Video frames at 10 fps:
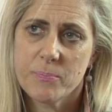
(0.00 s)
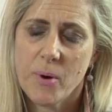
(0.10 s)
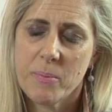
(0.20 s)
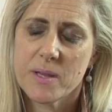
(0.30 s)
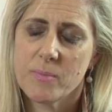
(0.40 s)

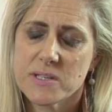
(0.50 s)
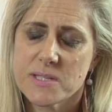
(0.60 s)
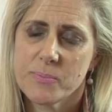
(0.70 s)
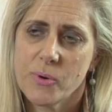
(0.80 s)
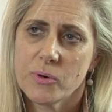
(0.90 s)
probably the most
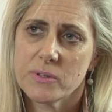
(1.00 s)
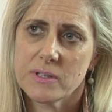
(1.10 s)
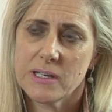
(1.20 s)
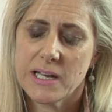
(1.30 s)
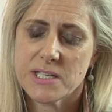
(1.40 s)

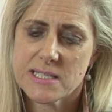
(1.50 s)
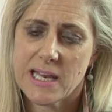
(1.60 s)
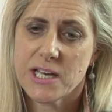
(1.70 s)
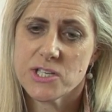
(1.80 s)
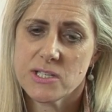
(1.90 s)
important
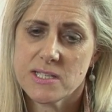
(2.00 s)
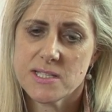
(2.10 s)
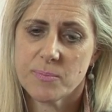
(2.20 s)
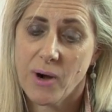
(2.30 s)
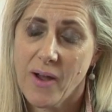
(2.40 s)
legislation is
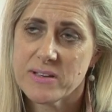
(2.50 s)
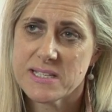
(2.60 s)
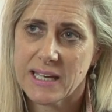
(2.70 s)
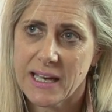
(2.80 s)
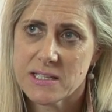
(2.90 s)
the
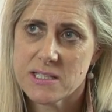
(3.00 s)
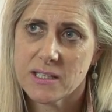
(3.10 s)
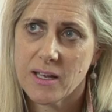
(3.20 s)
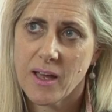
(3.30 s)
Privacy Act.